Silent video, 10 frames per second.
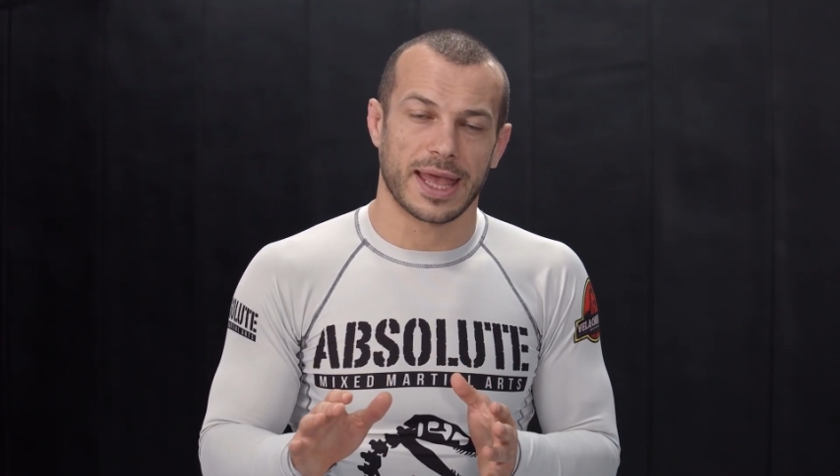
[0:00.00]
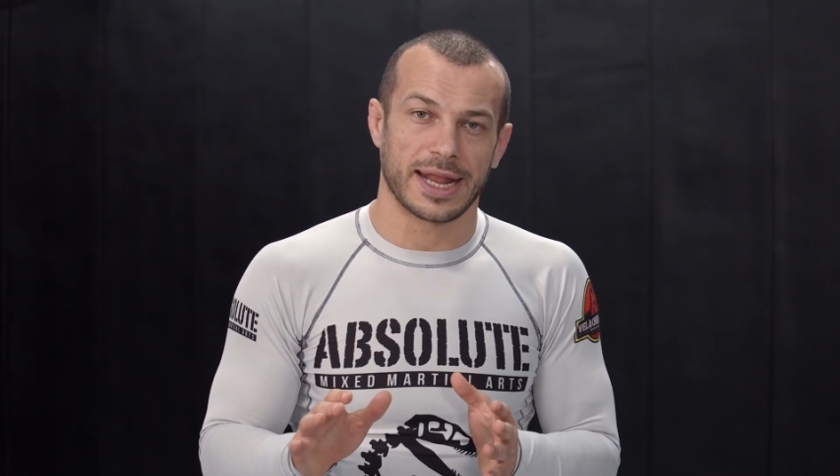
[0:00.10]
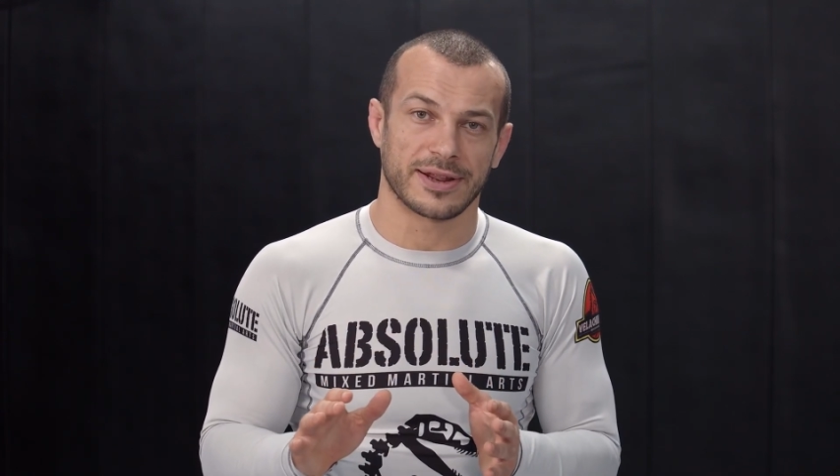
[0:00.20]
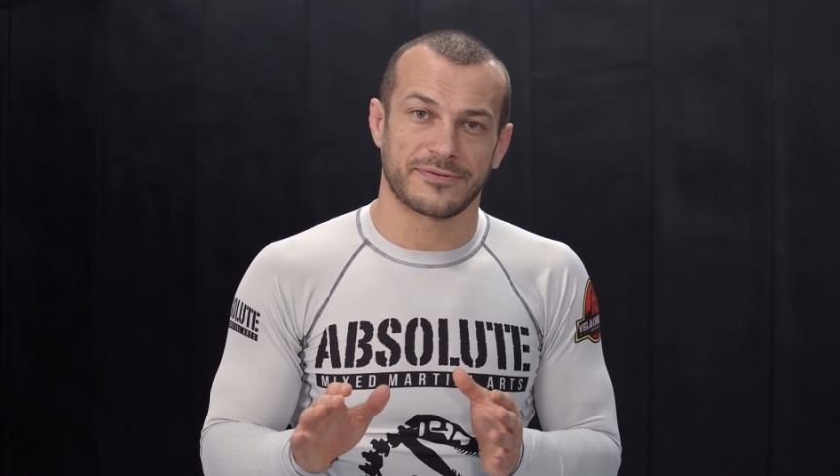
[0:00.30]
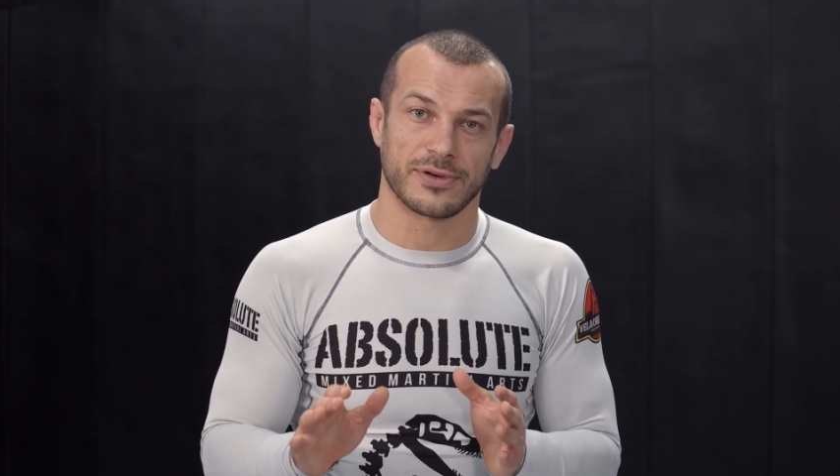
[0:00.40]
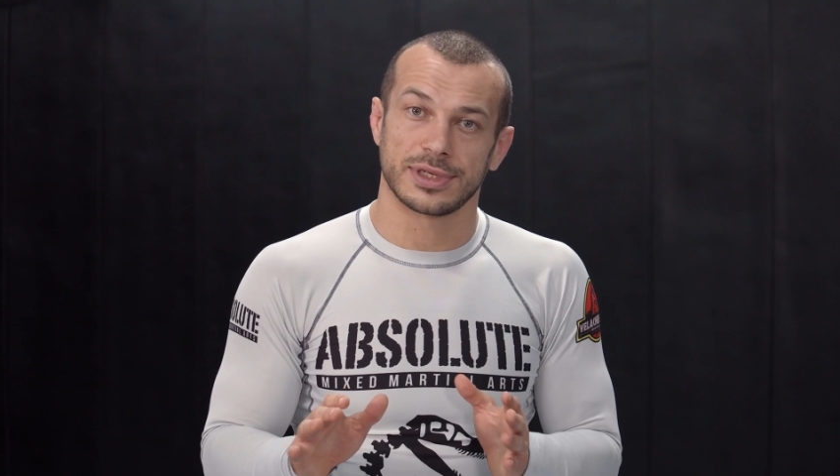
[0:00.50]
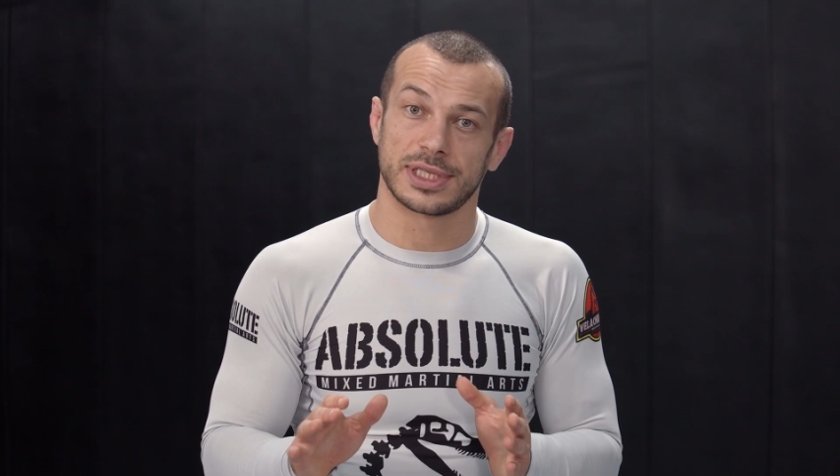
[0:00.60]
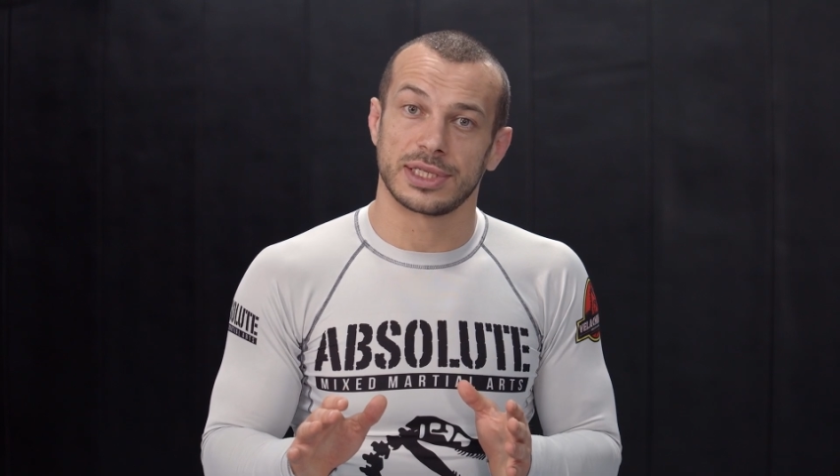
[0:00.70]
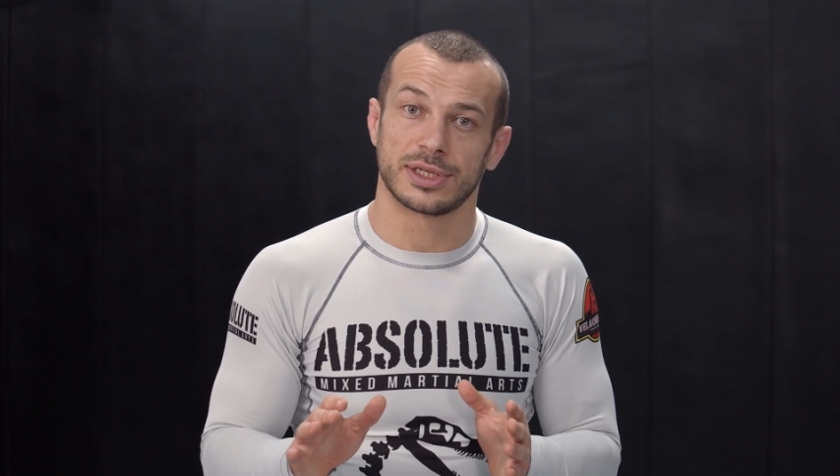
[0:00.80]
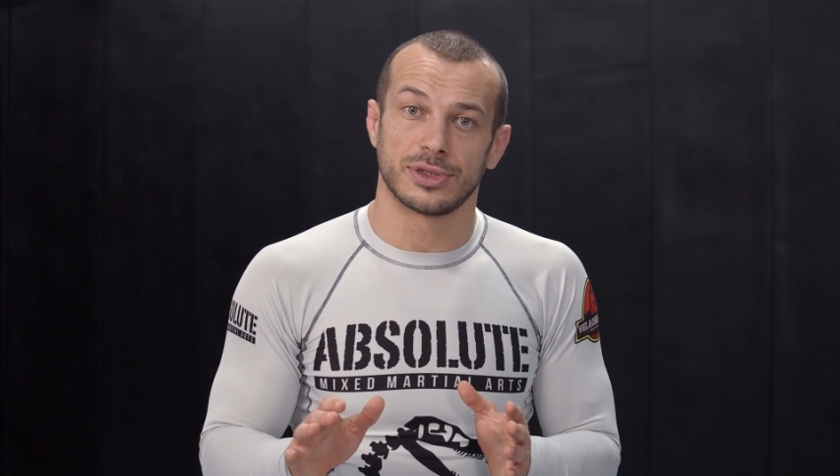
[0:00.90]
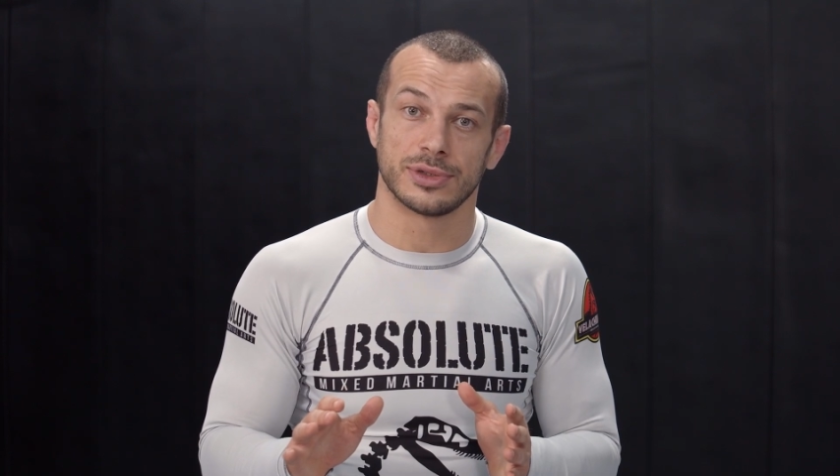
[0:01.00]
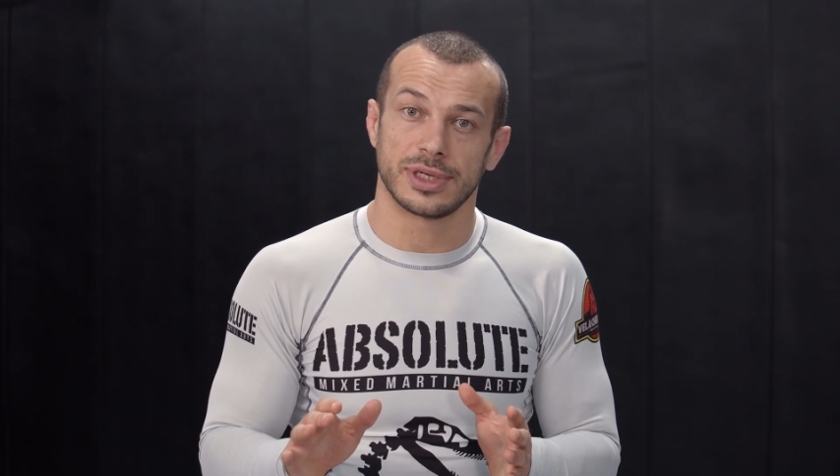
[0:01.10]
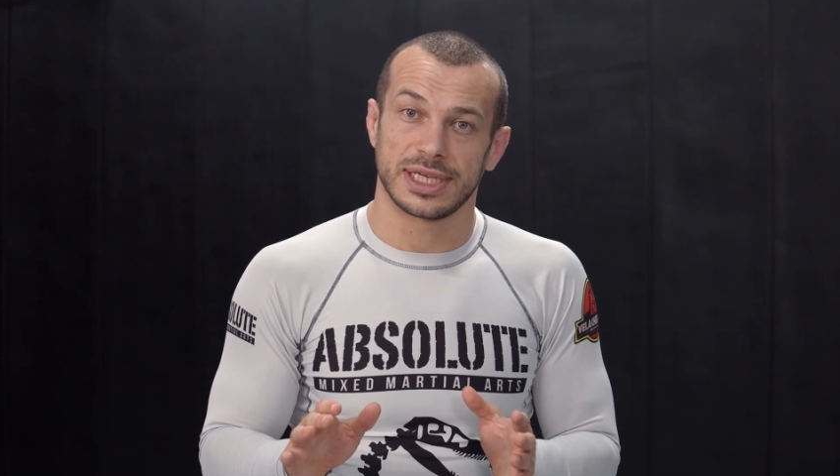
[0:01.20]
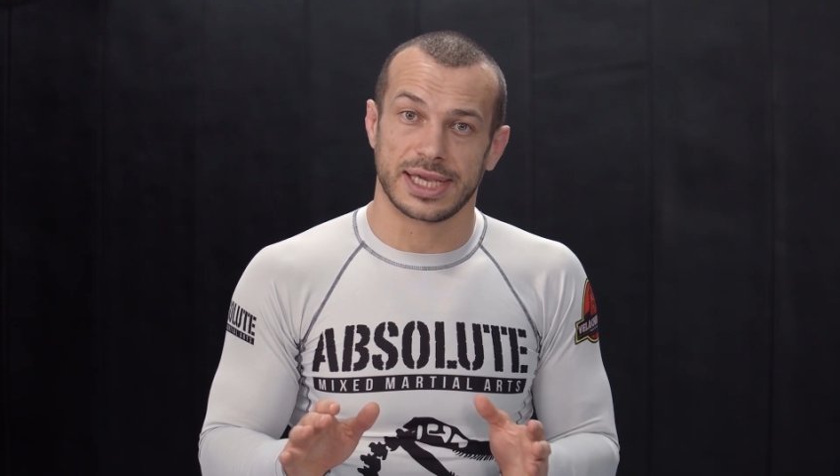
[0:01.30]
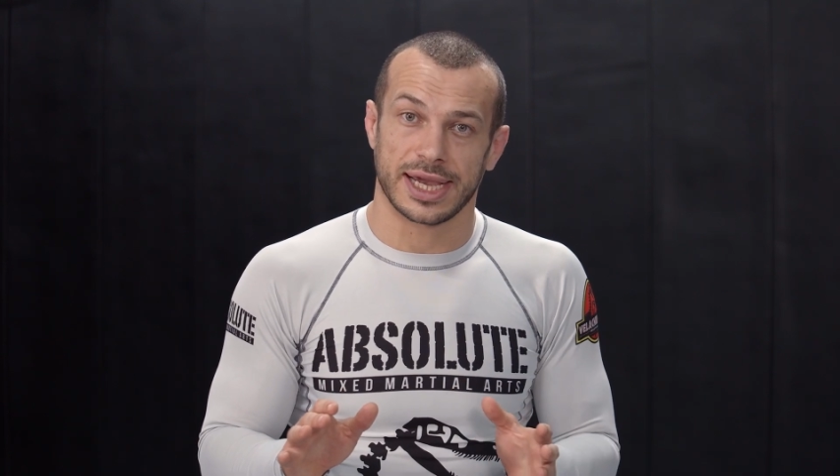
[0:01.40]
and the first thing to do
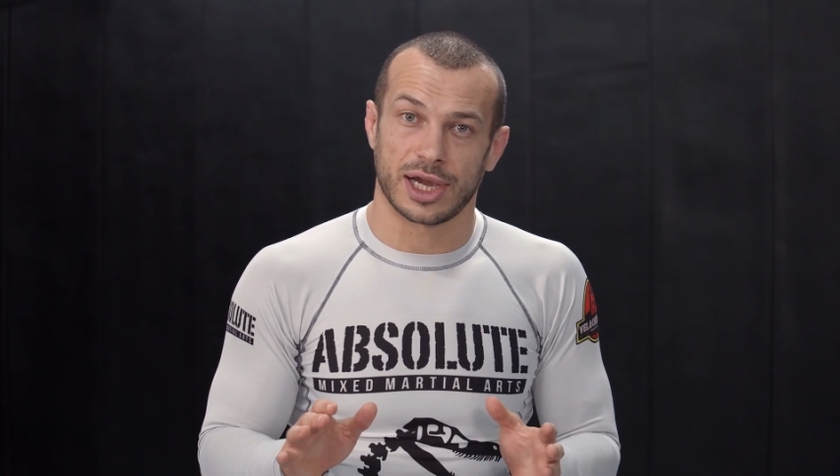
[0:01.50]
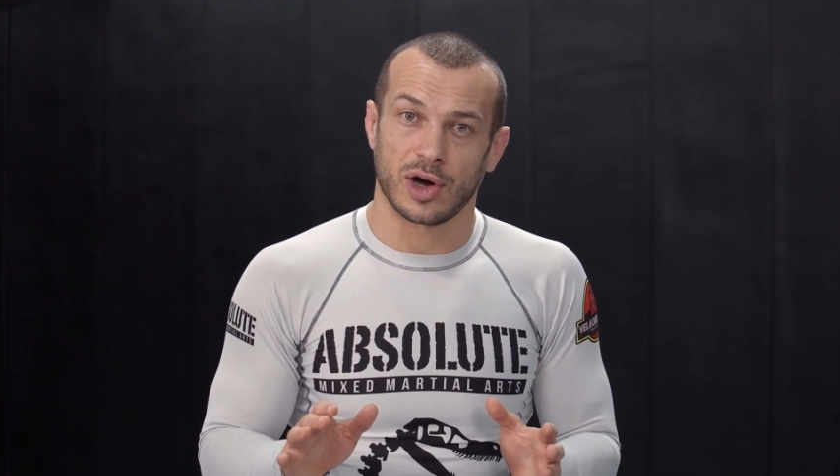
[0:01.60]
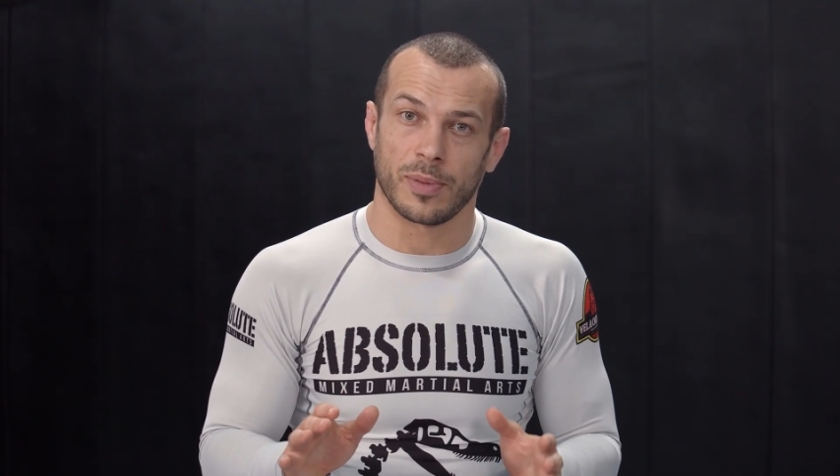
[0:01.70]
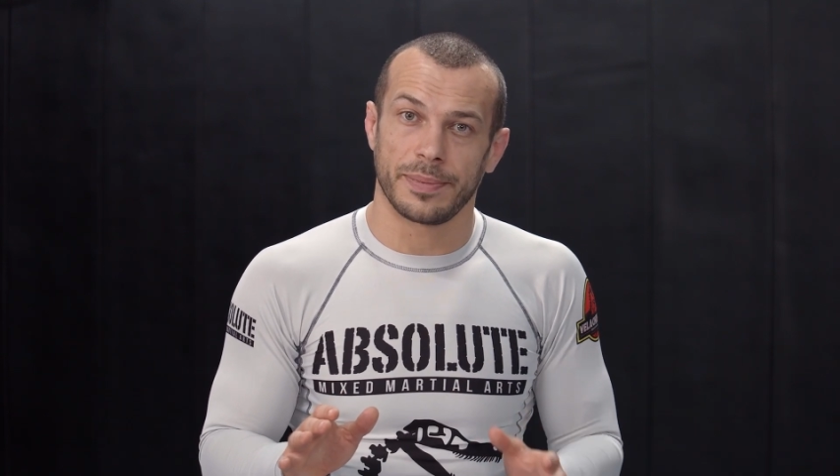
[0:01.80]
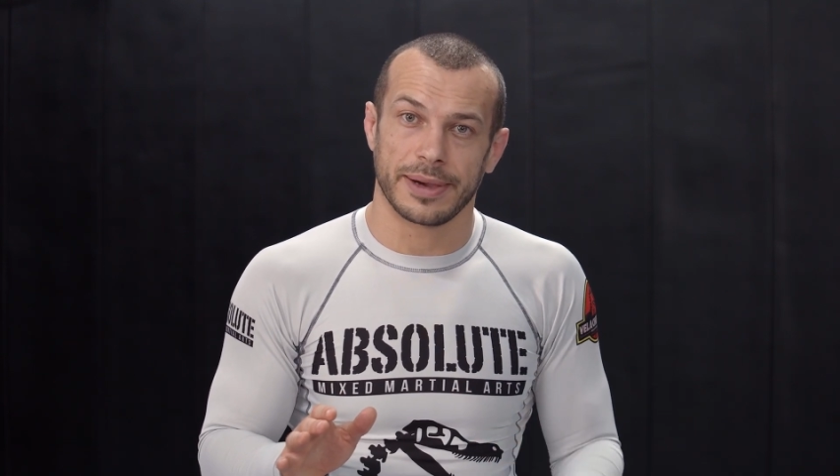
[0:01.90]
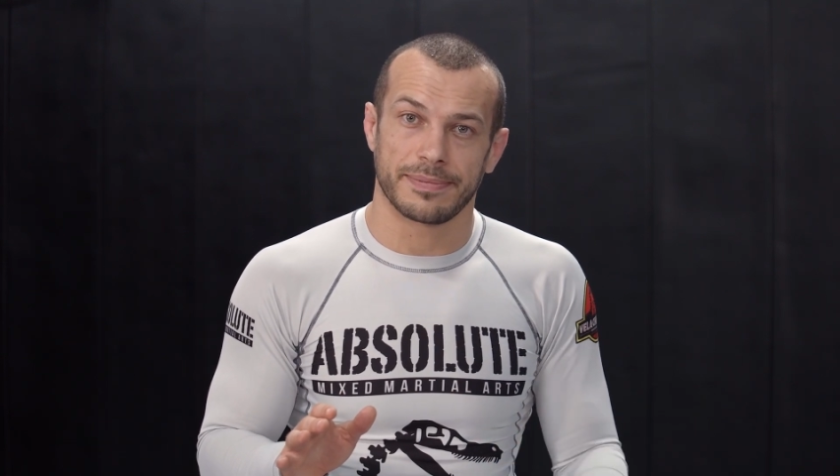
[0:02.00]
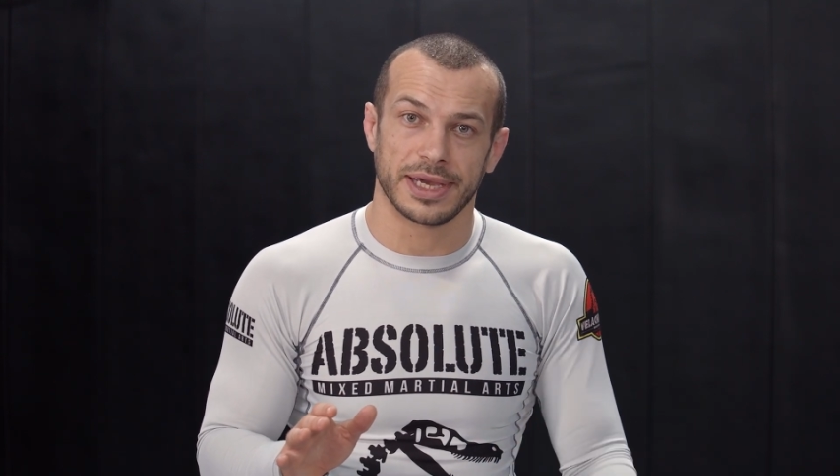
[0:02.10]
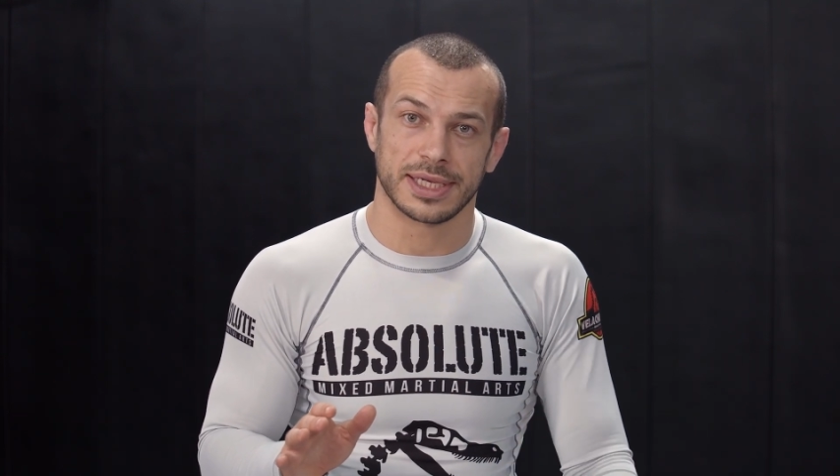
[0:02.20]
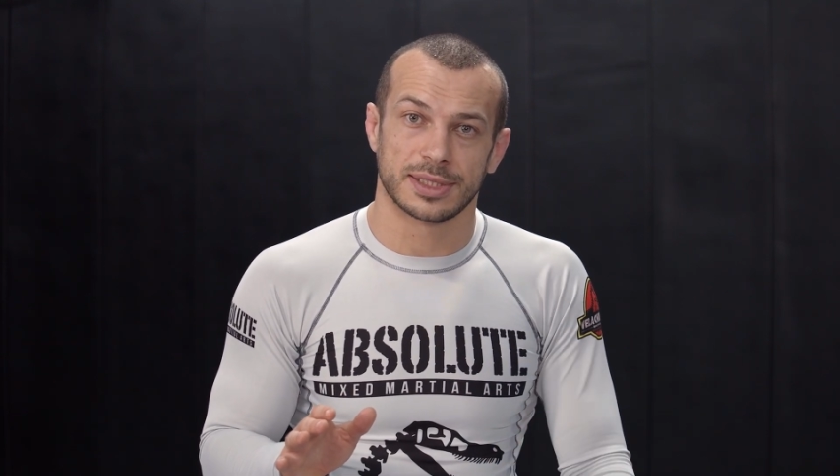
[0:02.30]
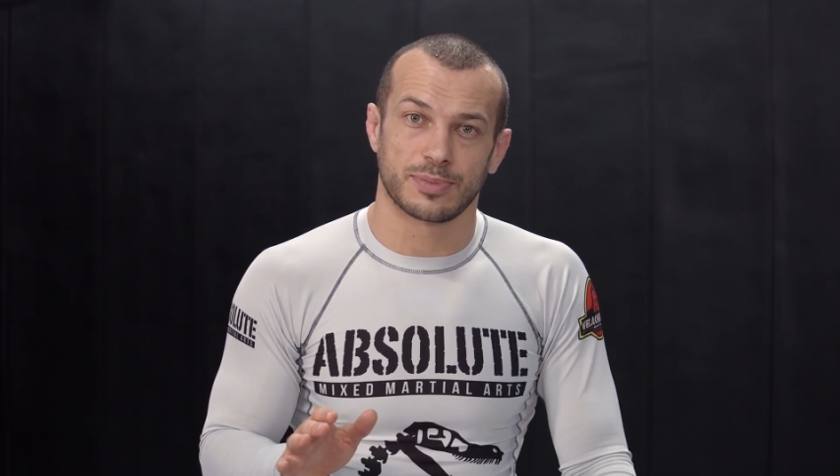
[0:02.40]
is get combat base,